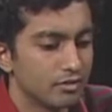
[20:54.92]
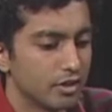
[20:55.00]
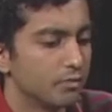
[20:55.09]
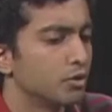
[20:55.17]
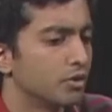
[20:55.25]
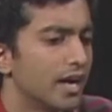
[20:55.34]

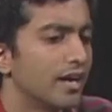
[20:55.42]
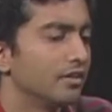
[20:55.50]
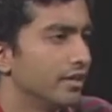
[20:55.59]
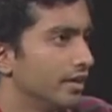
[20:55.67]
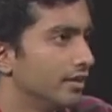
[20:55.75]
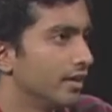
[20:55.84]

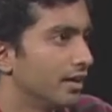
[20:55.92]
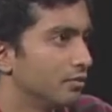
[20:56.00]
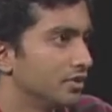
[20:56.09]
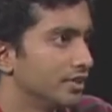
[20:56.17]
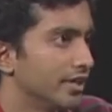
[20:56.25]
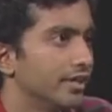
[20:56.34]
immorality, I
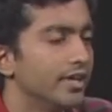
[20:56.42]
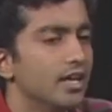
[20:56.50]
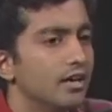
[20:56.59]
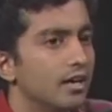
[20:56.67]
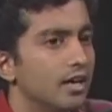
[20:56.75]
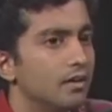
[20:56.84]
would say.
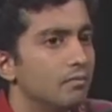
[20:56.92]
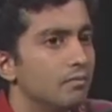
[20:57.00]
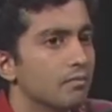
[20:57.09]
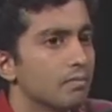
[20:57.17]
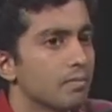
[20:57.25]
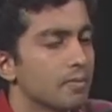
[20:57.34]

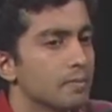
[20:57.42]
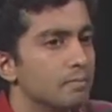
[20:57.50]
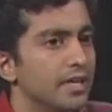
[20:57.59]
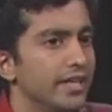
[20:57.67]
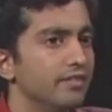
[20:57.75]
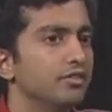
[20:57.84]

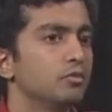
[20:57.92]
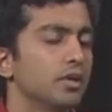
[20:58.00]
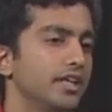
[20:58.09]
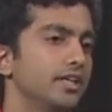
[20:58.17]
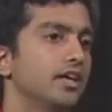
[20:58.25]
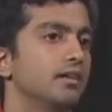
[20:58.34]
But even
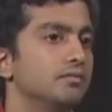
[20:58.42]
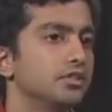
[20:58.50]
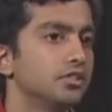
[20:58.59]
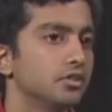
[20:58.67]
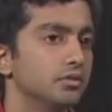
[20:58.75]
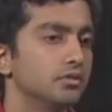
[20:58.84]
when it
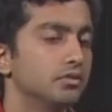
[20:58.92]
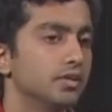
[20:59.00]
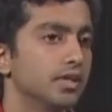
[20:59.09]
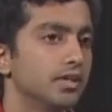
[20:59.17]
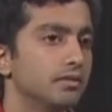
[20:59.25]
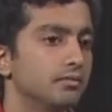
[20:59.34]
comes to
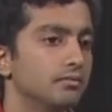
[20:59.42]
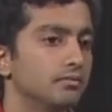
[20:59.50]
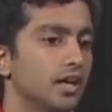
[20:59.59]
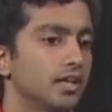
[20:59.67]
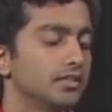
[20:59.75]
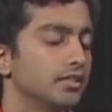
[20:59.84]

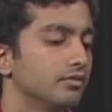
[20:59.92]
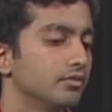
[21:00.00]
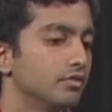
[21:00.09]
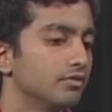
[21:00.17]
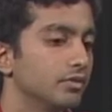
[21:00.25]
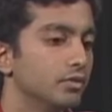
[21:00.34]
hunting
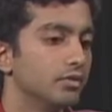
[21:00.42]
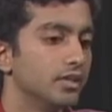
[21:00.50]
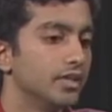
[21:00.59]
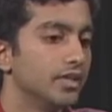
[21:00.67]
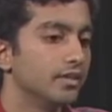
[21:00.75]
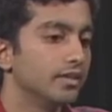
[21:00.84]
for
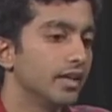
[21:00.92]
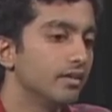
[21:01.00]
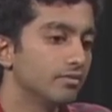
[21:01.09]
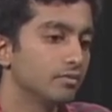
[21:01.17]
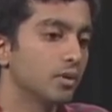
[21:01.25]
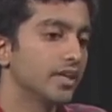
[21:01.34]
food,
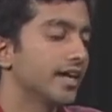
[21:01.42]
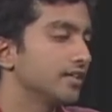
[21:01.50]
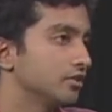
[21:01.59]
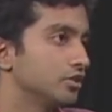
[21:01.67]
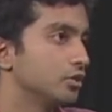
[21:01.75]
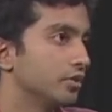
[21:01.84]
if one
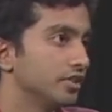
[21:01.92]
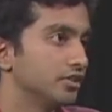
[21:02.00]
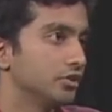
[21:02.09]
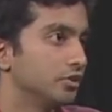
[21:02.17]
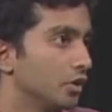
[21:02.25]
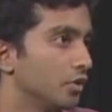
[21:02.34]
has a choice
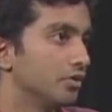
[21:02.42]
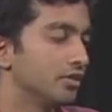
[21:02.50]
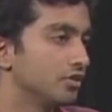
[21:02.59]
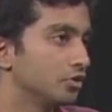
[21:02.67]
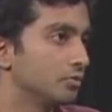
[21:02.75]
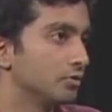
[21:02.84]
to go to
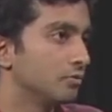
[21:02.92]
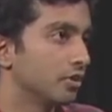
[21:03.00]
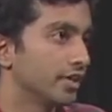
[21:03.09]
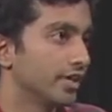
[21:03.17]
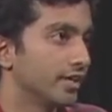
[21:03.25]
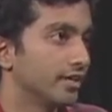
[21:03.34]
the
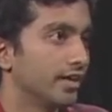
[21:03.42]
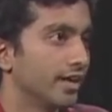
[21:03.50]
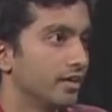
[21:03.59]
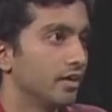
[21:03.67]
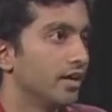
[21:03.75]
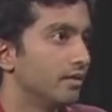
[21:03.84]
supermarket
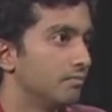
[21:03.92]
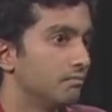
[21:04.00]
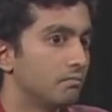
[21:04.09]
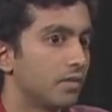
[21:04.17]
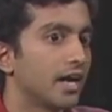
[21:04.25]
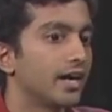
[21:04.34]
and
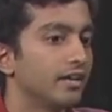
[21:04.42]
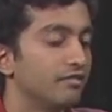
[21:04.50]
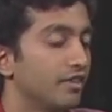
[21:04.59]
buy